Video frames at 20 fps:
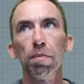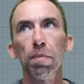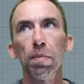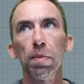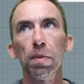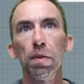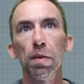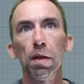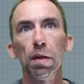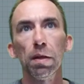I
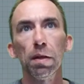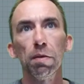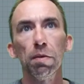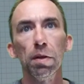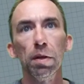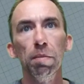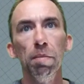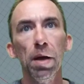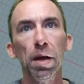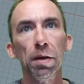don't think it
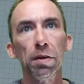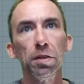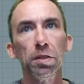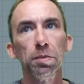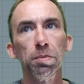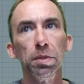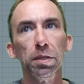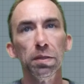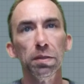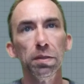really
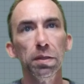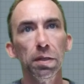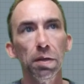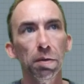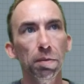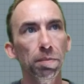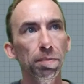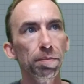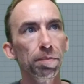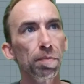matters, but you
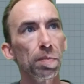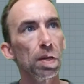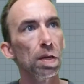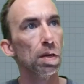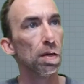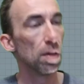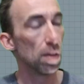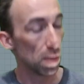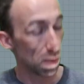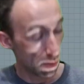know.
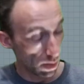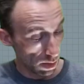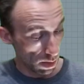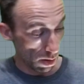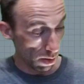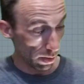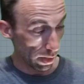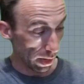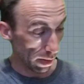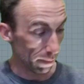
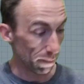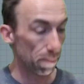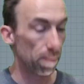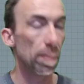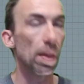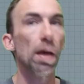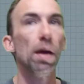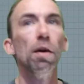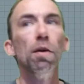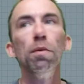Okay,
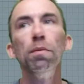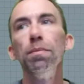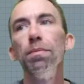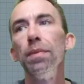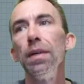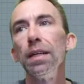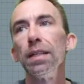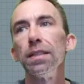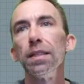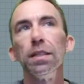now,
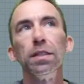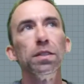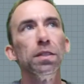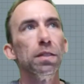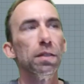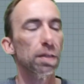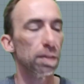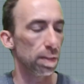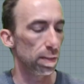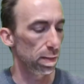actually I
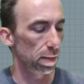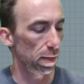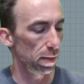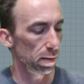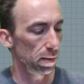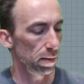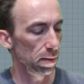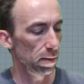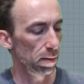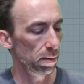shouldn't have
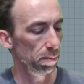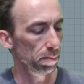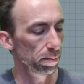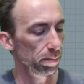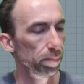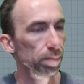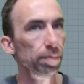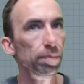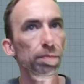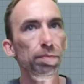done
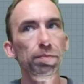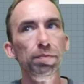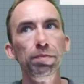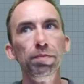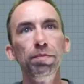that.